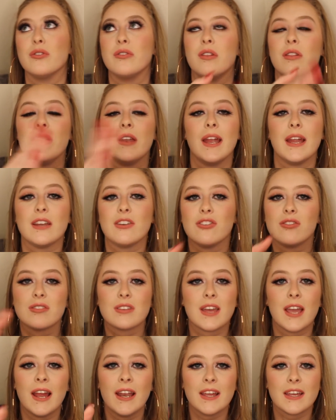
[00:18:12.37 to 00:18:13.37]
so that I
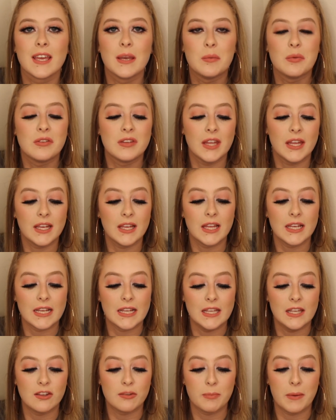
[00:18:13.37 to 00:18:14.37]
just kind of kept staying like
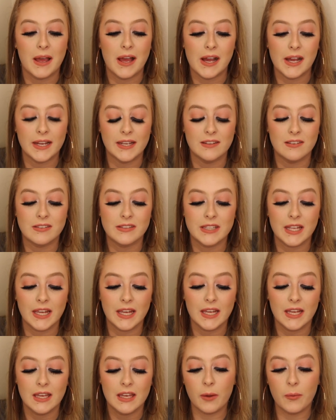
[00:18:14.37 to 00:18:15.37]
in this behind state.